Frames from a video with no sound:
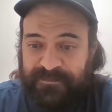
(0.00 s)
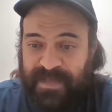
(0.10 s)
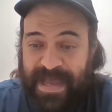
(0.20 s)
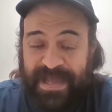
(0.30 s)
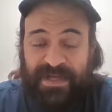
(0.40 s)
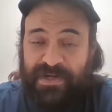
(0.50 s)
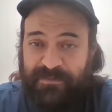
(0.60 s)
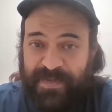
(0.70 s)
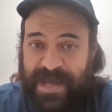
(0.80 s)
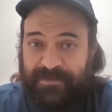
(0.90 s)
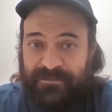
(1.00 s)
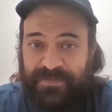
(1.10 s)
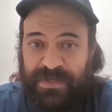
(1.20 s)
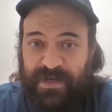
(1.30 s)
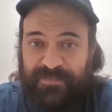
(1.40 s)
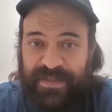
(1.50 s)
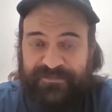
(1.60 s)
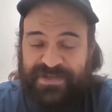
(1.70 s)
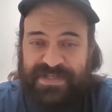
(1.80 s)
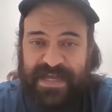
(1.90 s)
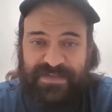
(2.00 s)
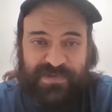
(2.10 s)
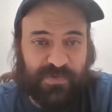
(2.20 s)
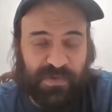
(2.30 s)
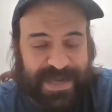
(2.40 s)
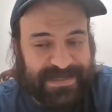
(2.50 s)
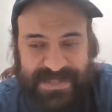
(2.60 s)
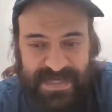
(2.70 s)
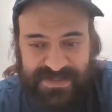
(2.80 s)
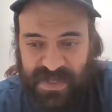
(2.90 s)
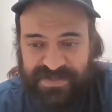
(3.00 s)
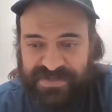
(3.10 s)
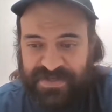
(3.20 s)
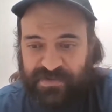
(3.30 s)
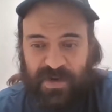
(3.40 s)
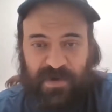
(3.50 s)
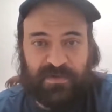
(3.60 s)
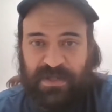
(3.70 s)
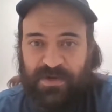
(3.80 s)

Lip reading: and a good bet. They've just had 2 ATS losses in a row,